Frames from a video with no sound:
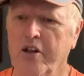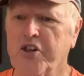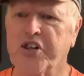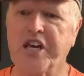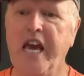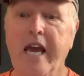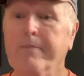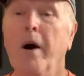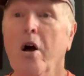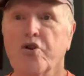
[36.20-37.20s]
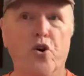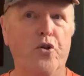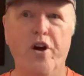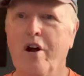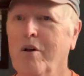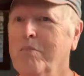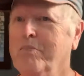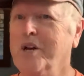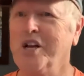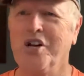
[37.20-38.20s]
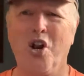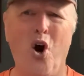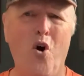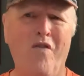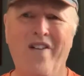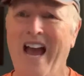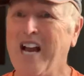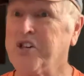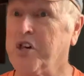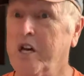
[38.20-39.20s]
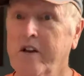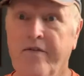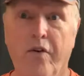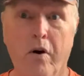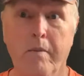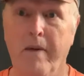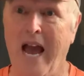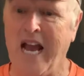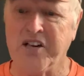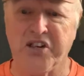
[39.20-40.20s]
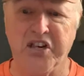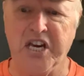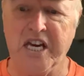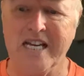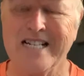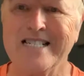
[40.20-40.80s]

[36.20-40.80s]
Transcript: a scheme, so there'll be no vaccine for Maxine.